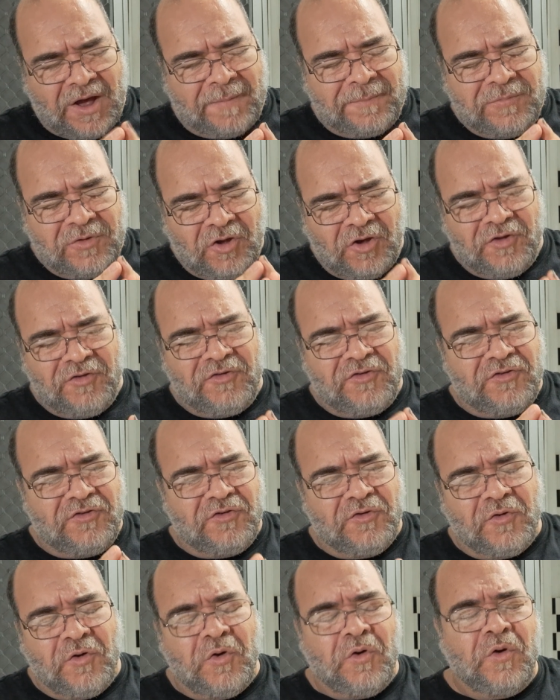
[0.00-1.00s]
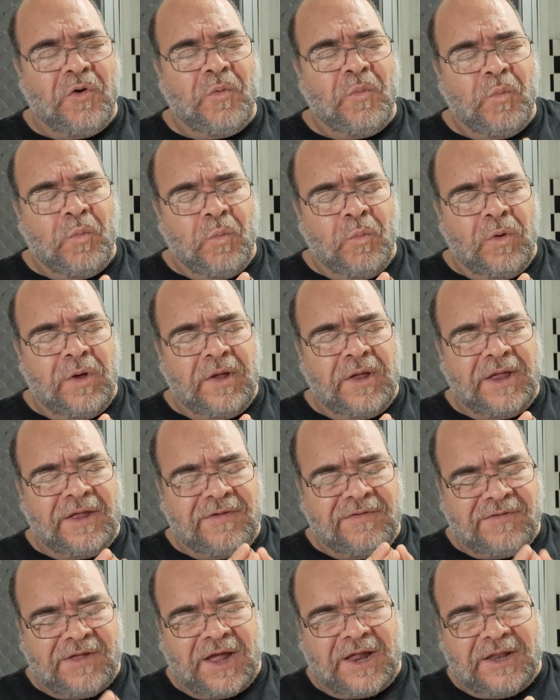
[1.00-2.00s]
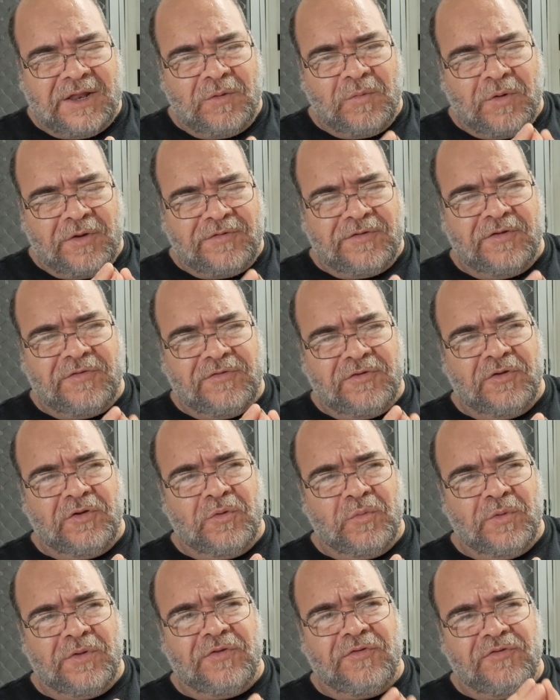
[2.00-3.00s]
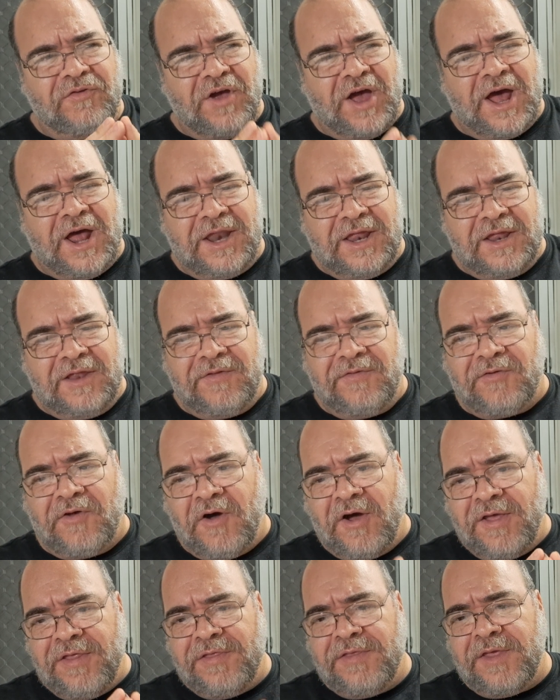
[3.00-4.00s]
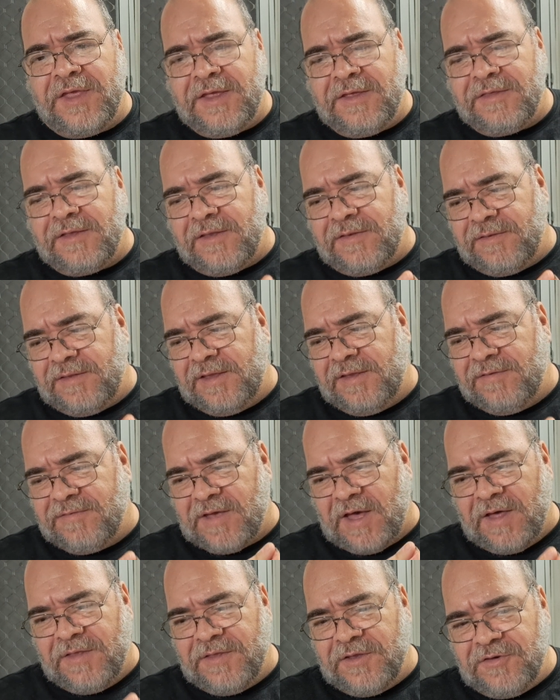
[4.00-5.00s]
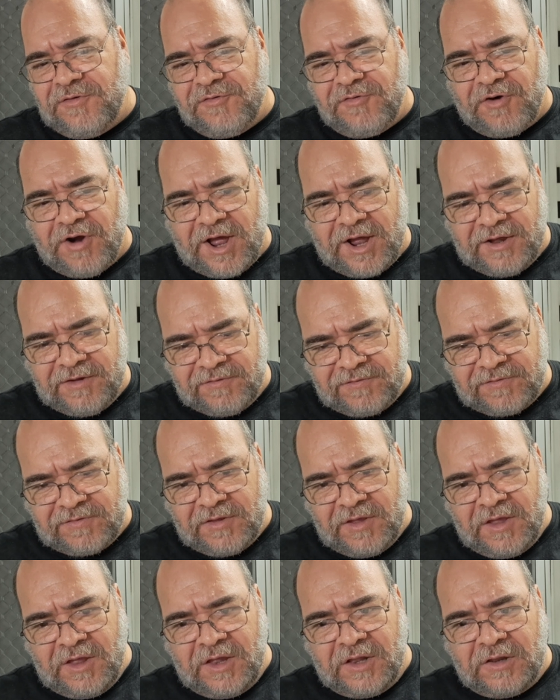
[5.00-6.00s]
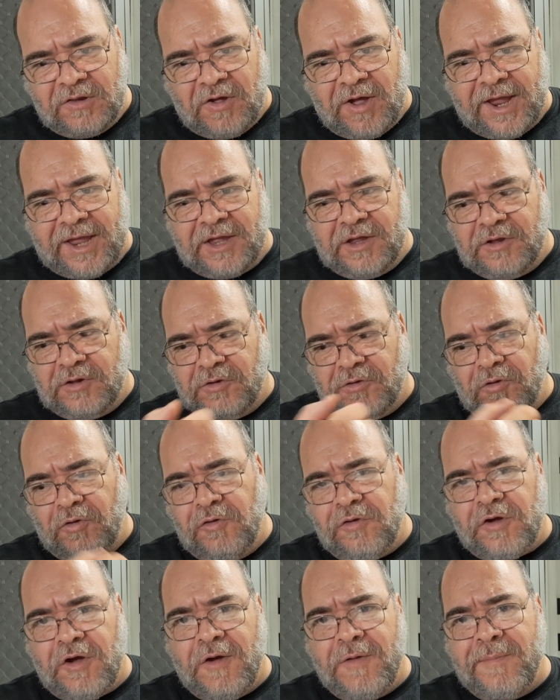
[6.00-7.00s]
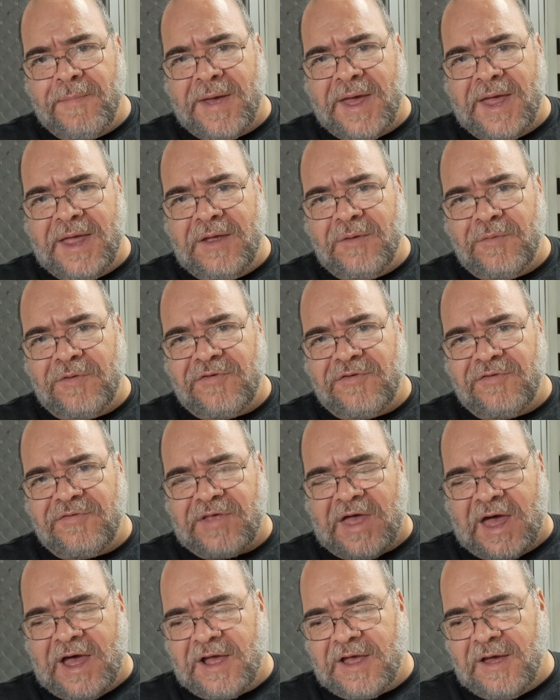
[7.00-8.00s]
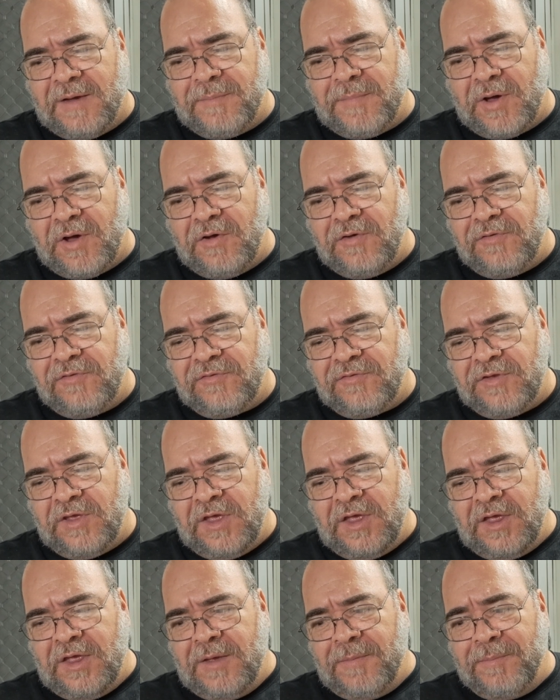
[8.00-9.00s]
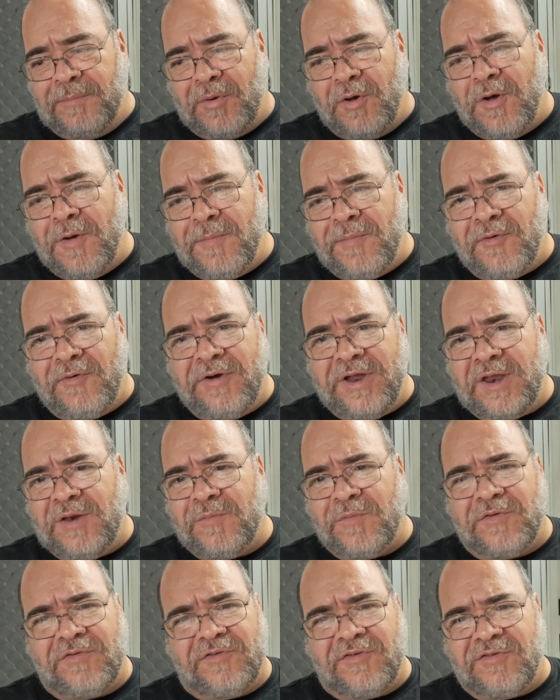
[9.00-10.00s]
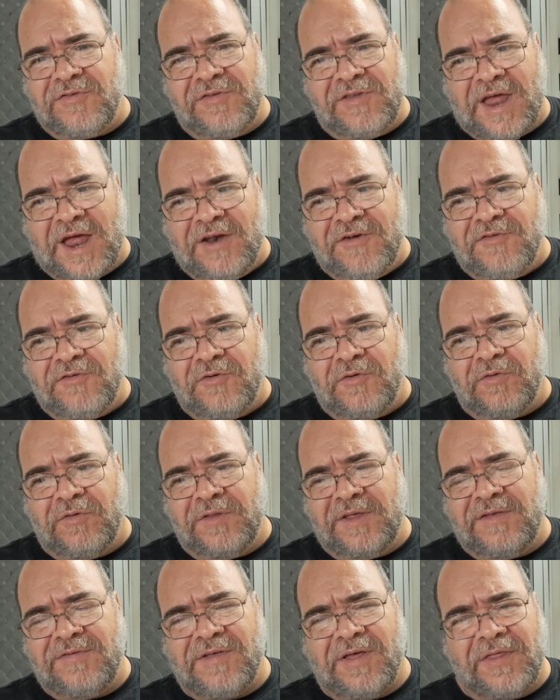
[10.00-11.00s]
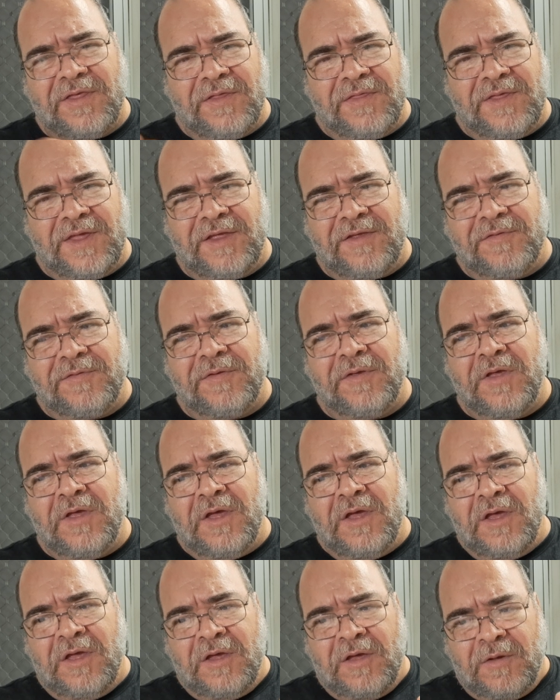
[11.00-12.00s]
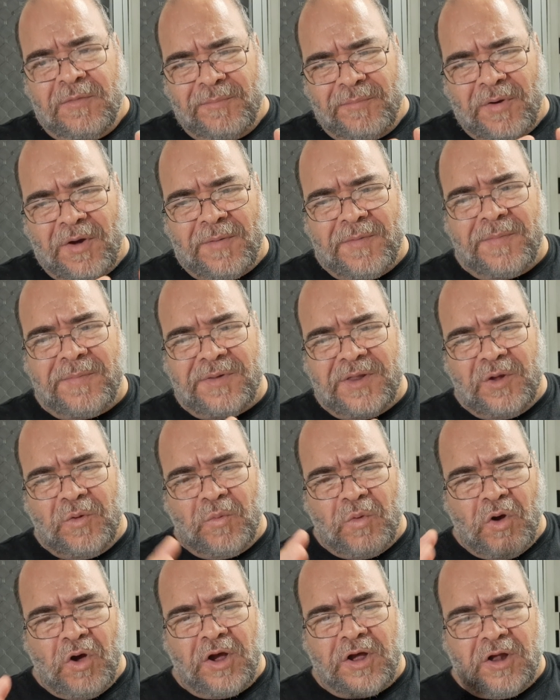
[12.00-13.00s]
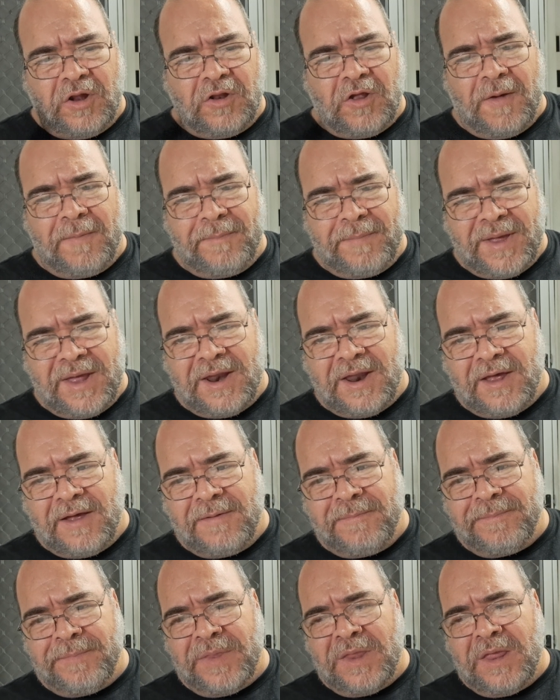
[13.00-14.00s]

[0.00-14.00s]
not sure exactly what to do with Jardiance. I think that these other drugs like Glucobay, which is Hba1c, Berberine, which is natural, these other things probably work a lot better.